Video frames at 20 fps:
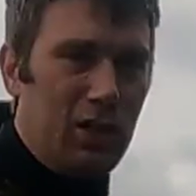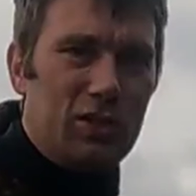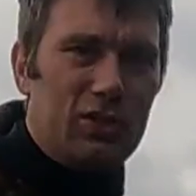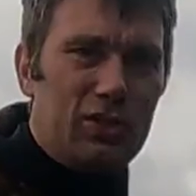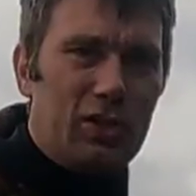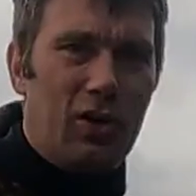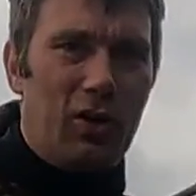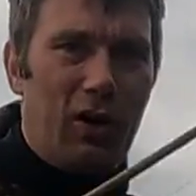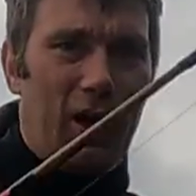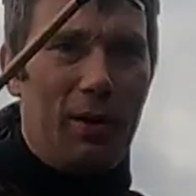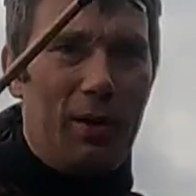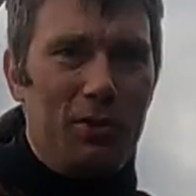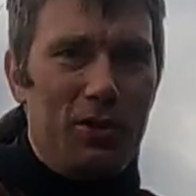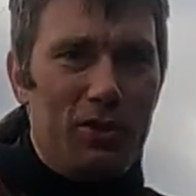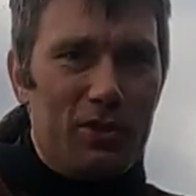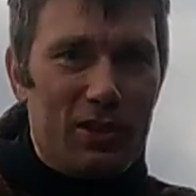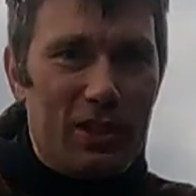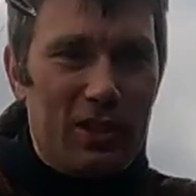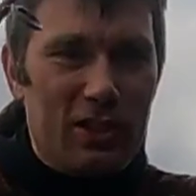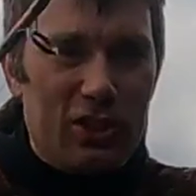So I'm
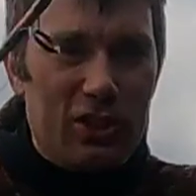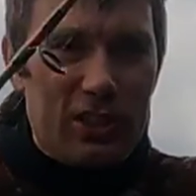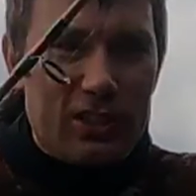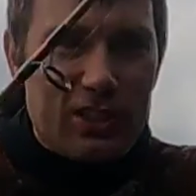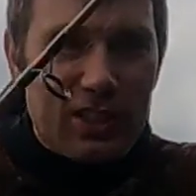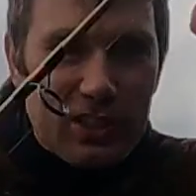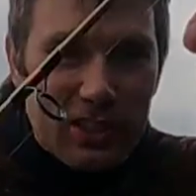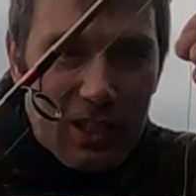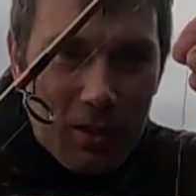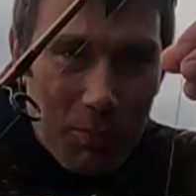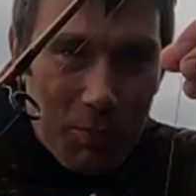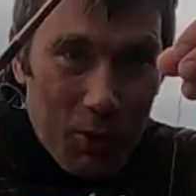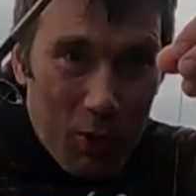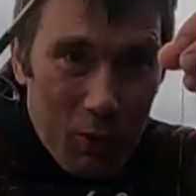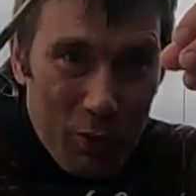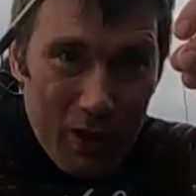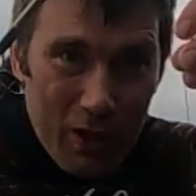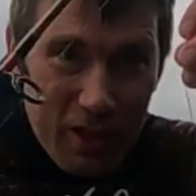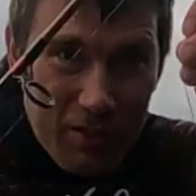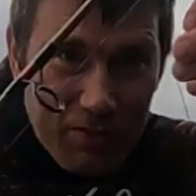using just a
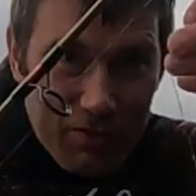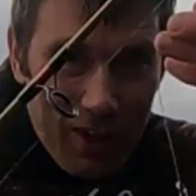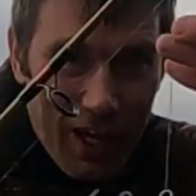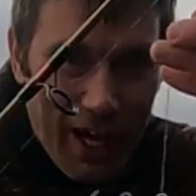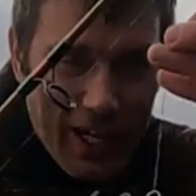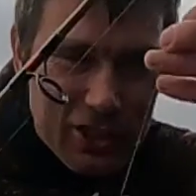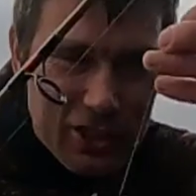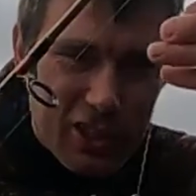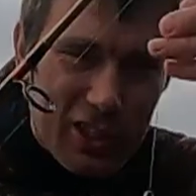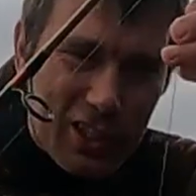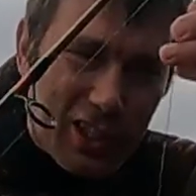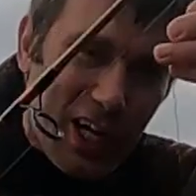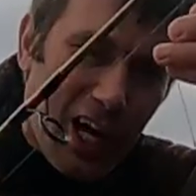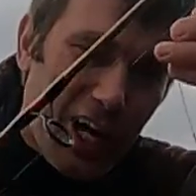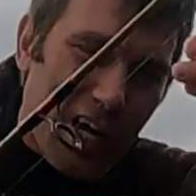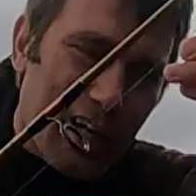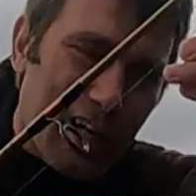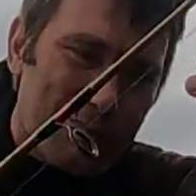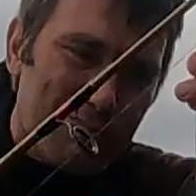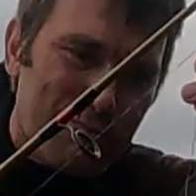simple, really flashy
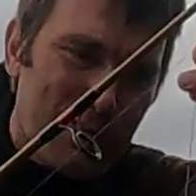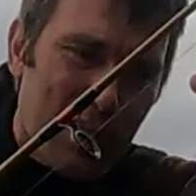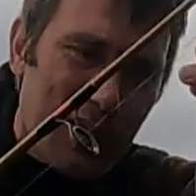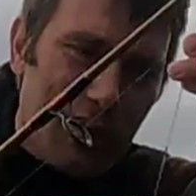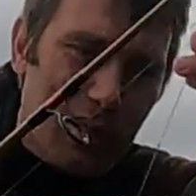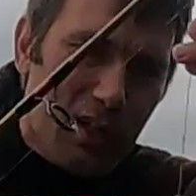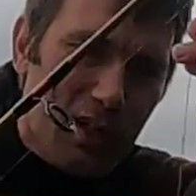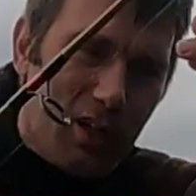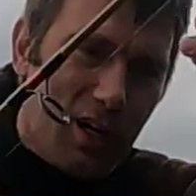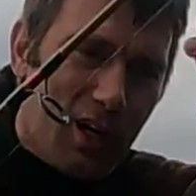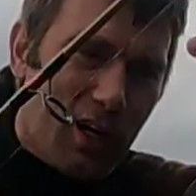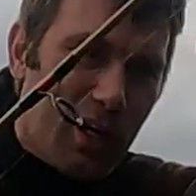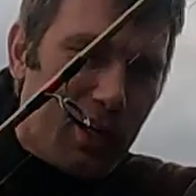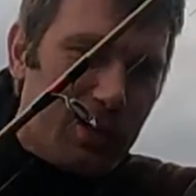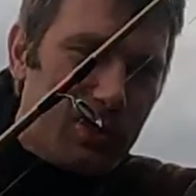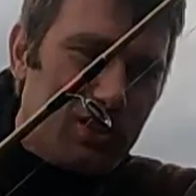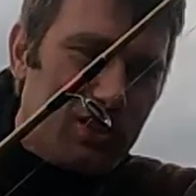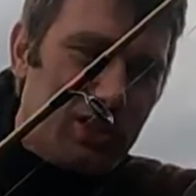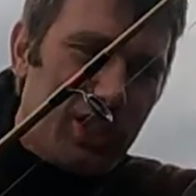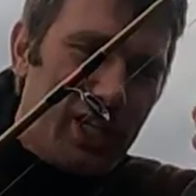kind
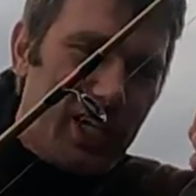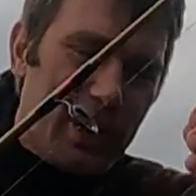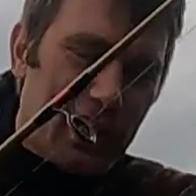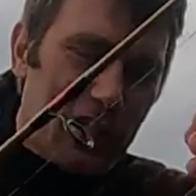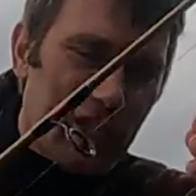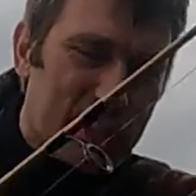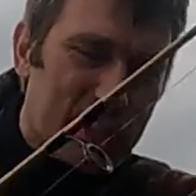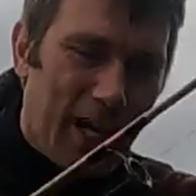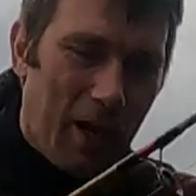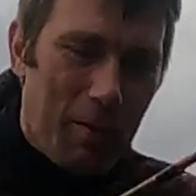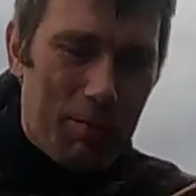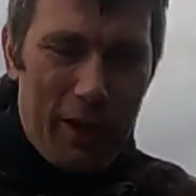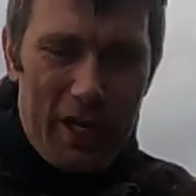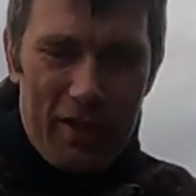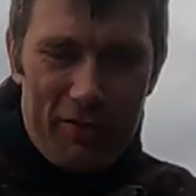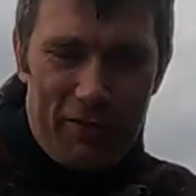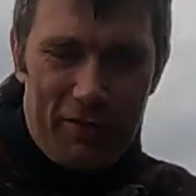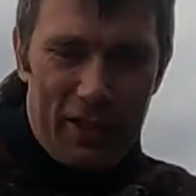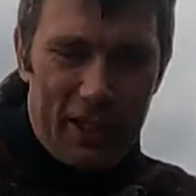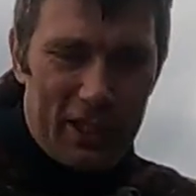of jig. Looks like a
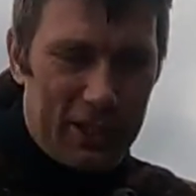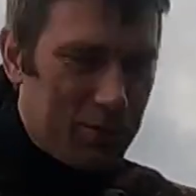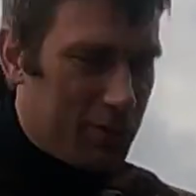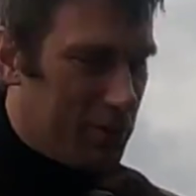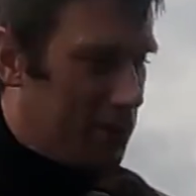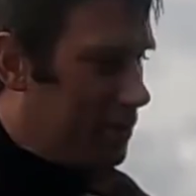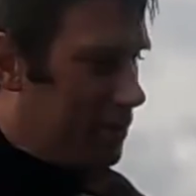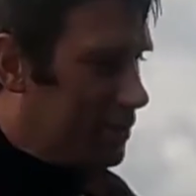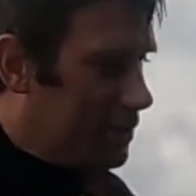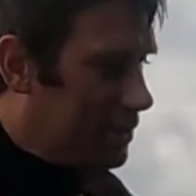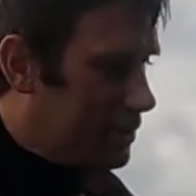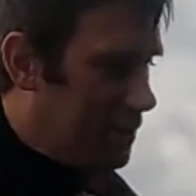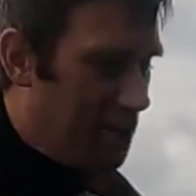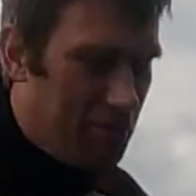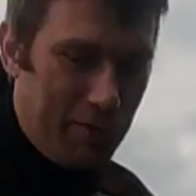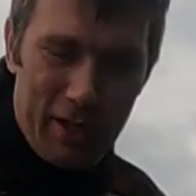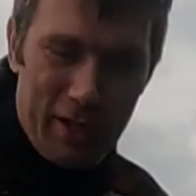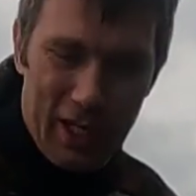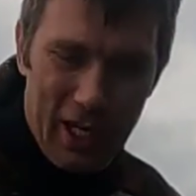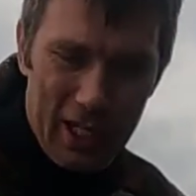bait fish. We'll see
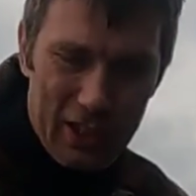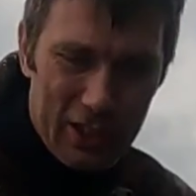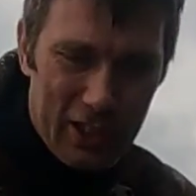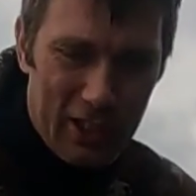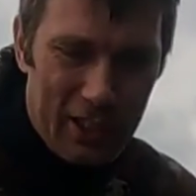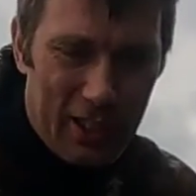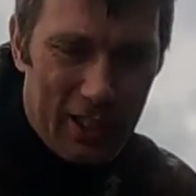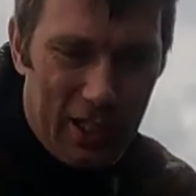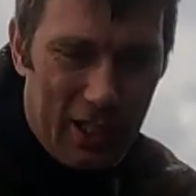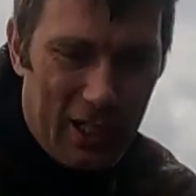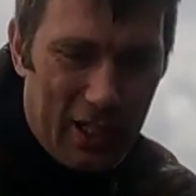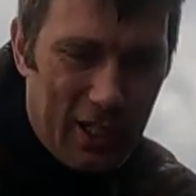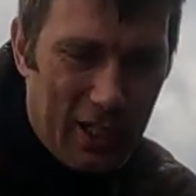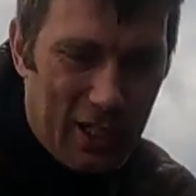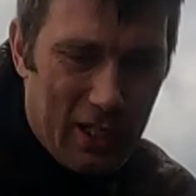if we can catch anything.